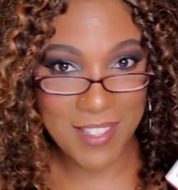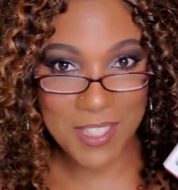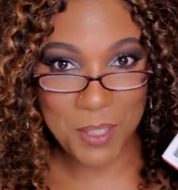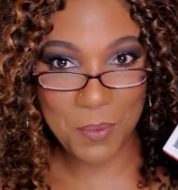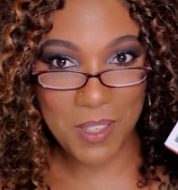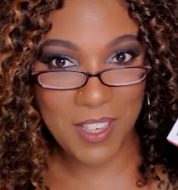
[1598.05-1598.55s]

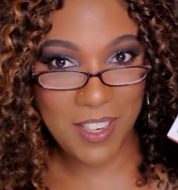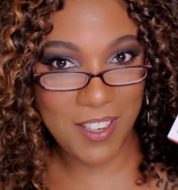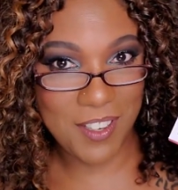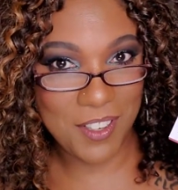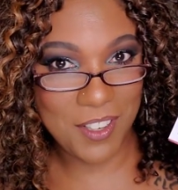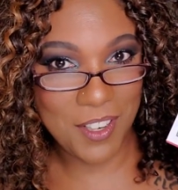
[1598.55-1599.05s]
This one
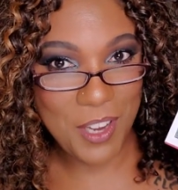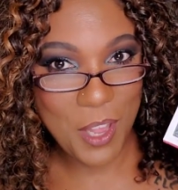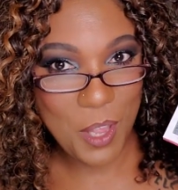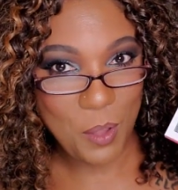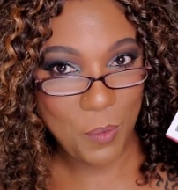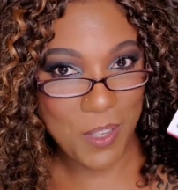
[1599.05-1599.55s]
here,
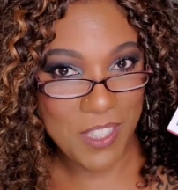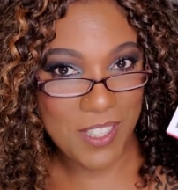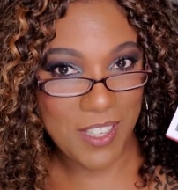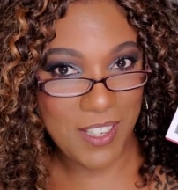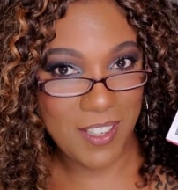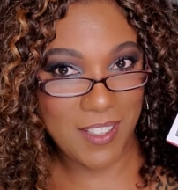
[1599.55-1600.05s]
which
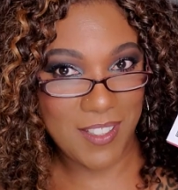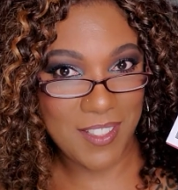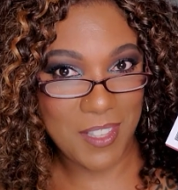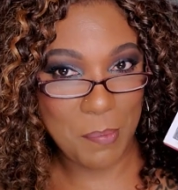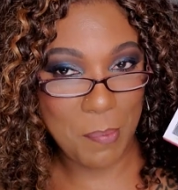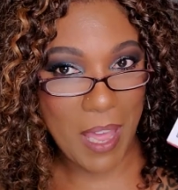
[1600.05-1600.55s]
is
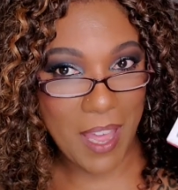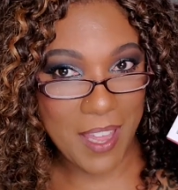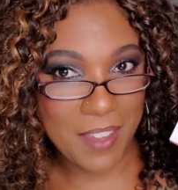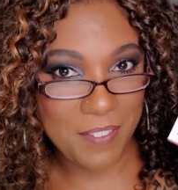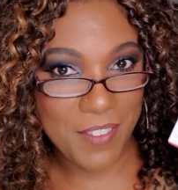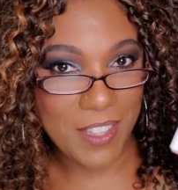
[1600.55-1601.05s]
the
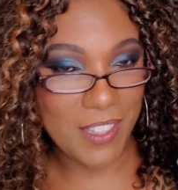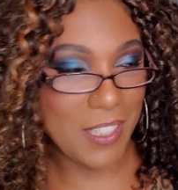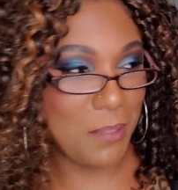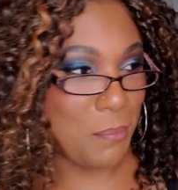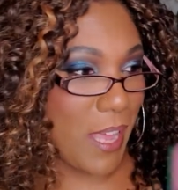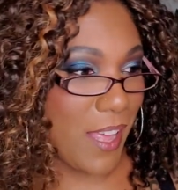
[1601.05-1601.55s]
pie
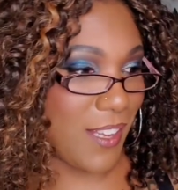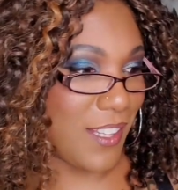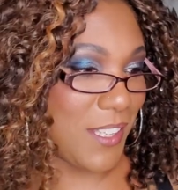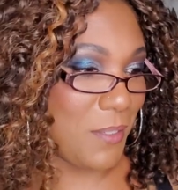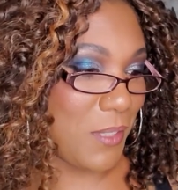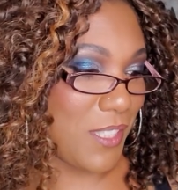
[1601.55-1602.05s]
filling
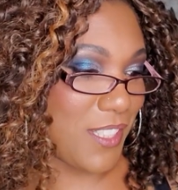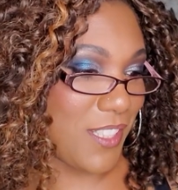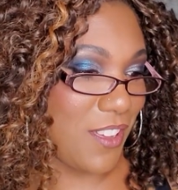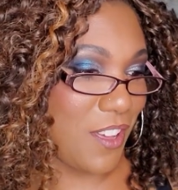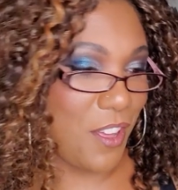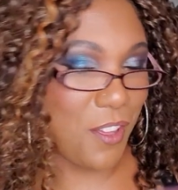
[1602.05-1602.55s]
palette. What is it
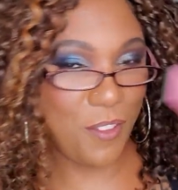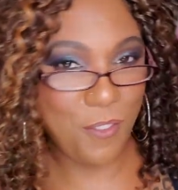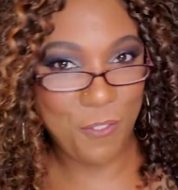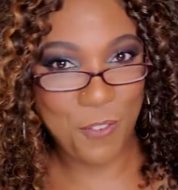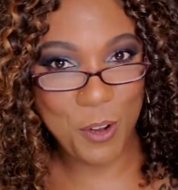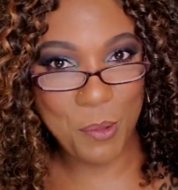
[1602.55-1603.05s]
called?
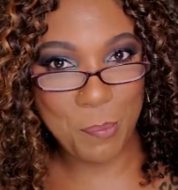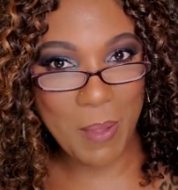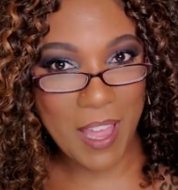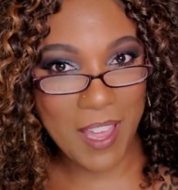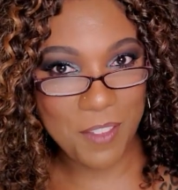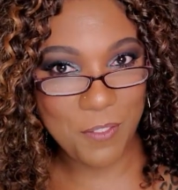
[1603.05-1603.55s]
Fruit
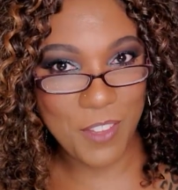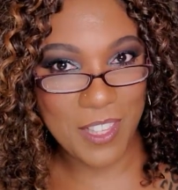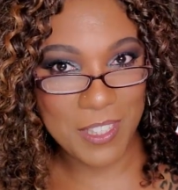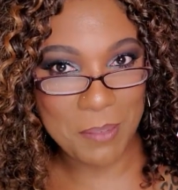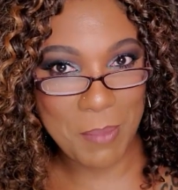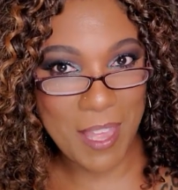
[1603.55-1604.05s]
pie
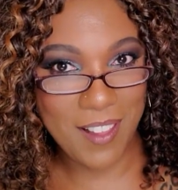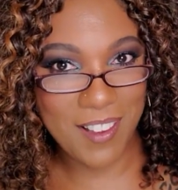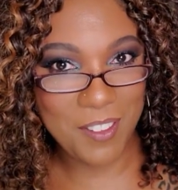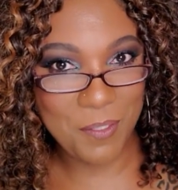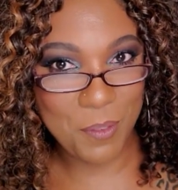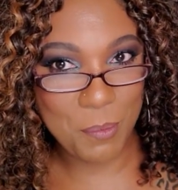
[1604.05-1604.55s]
filling
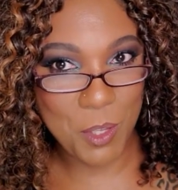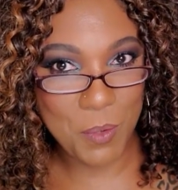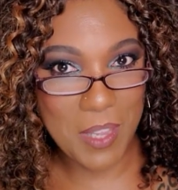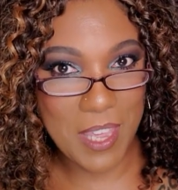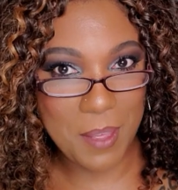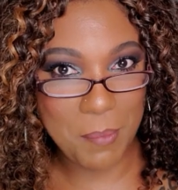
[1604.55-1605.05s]
palette from
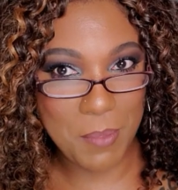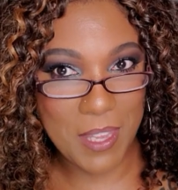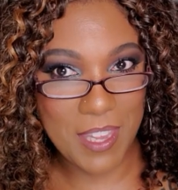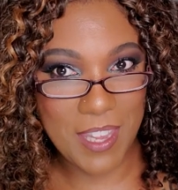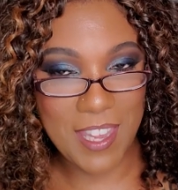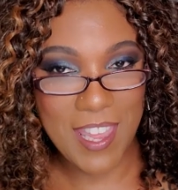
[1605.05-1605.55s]

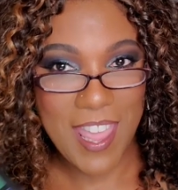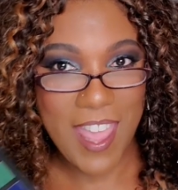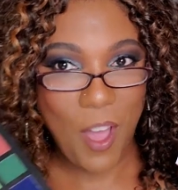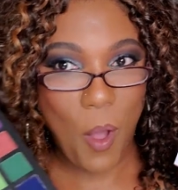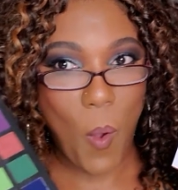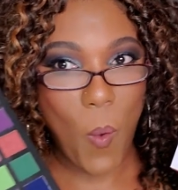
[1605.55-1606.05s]
UCANBE,
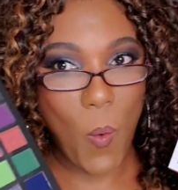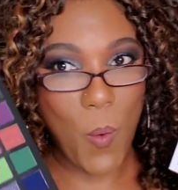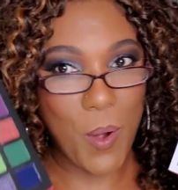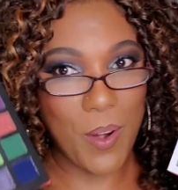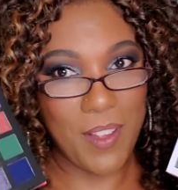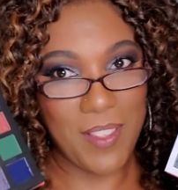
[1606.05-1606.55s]

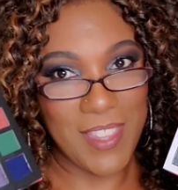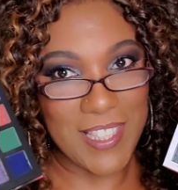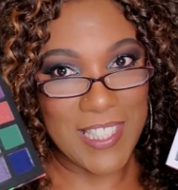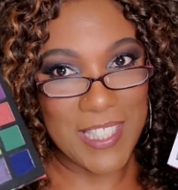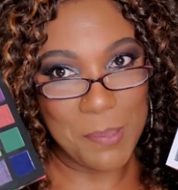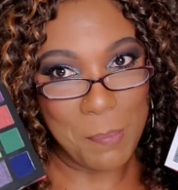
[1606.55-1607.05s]
or the
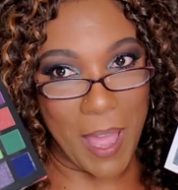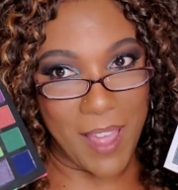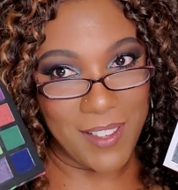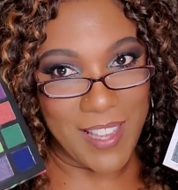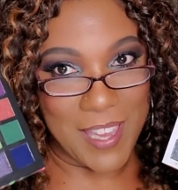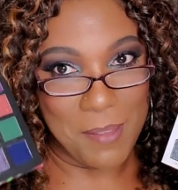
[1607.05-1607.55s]

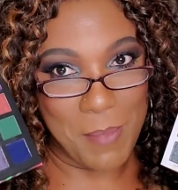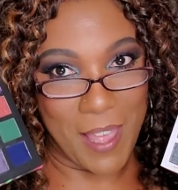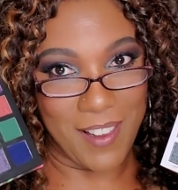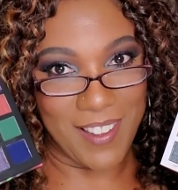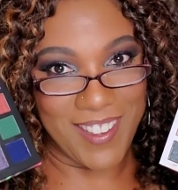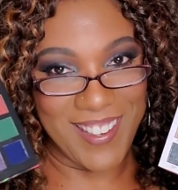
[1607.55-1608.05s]
Spotlight
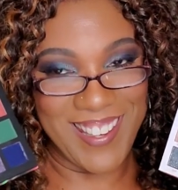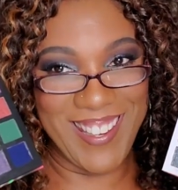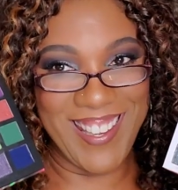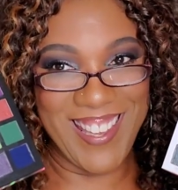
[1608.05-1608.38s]
palette